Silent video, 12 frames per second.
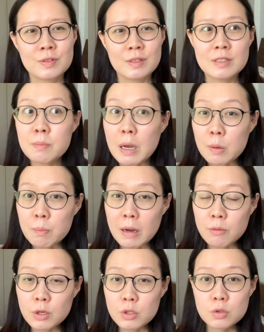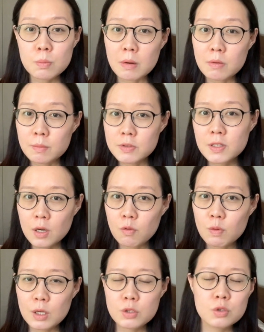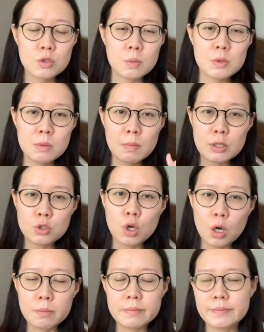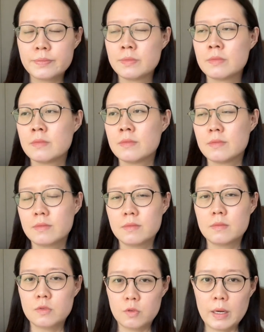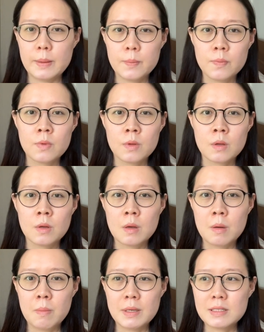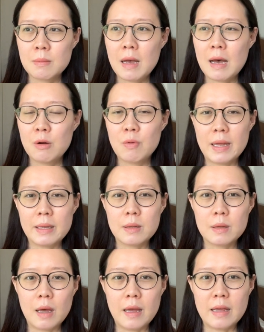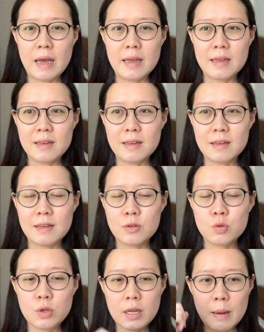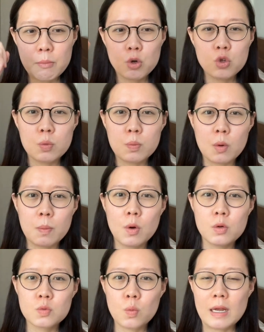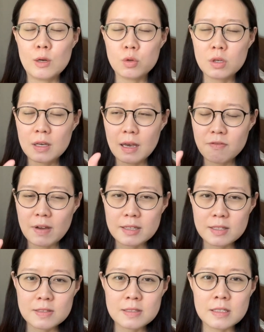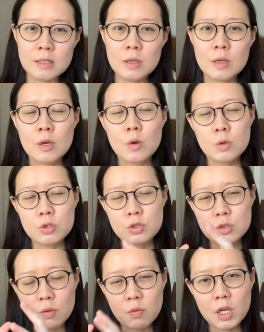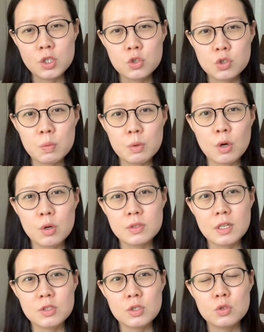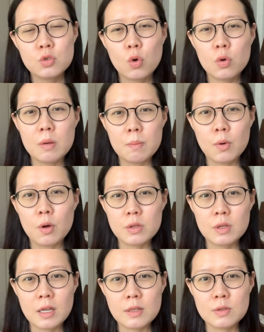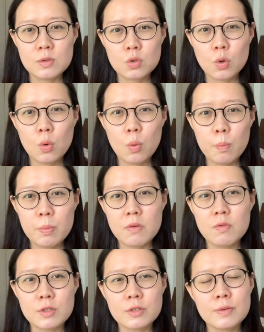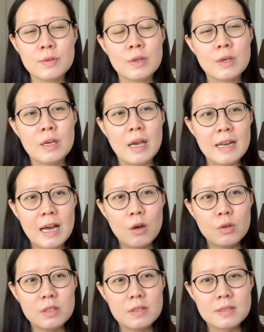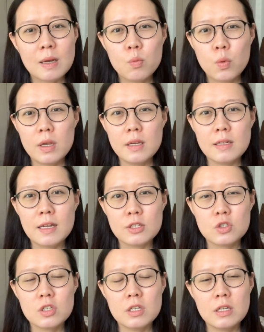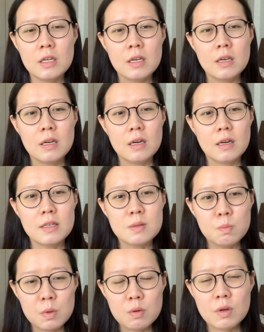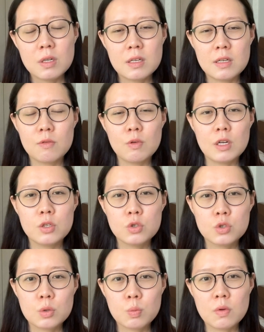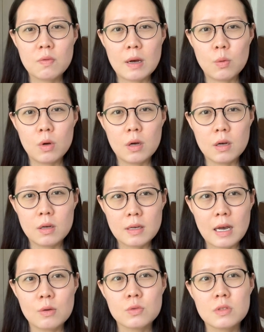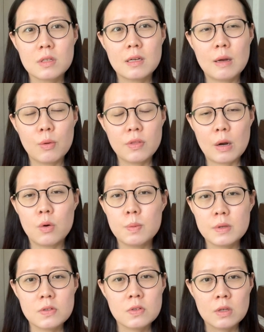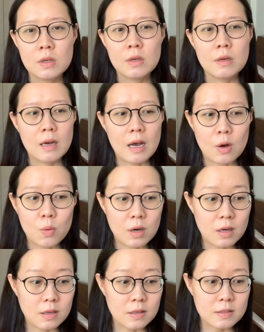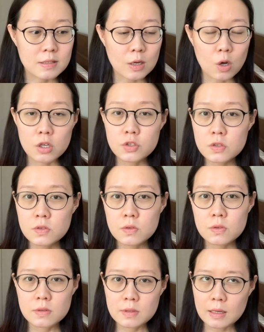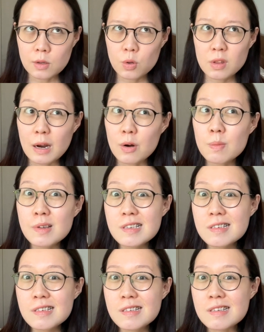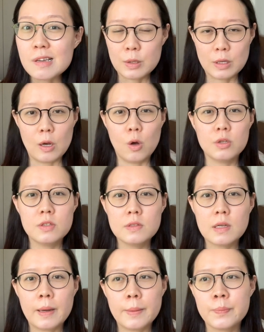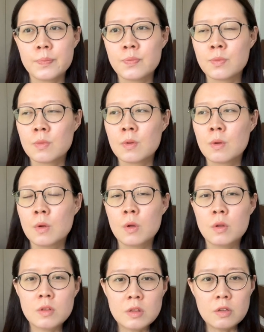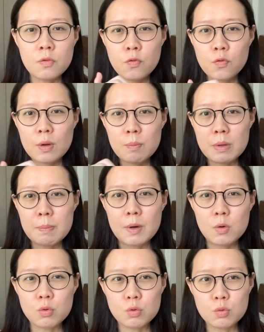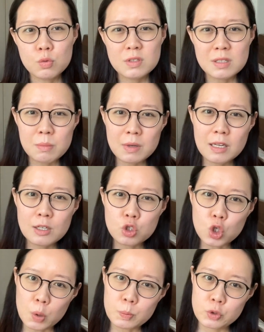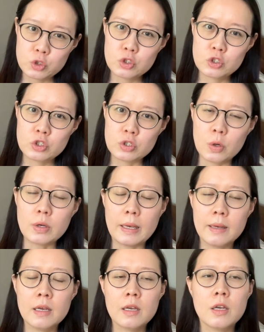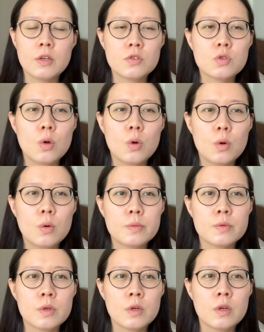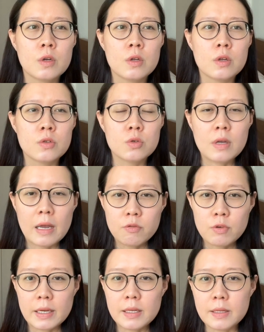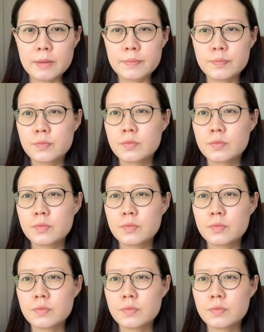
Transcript: Is it my marriage, my state of relationship? Is it my job? Right? But somehow, right, today I'm going to propose why looking at factor C, which is your relationship with God, is actually so important and so pivotal, and how in some way it actually is mirrored in the relationship with our counselor, our therapist, our psychologist, psychotherapist. Yeah, all these are different people who do similar jobs. Okay, so to dive right in.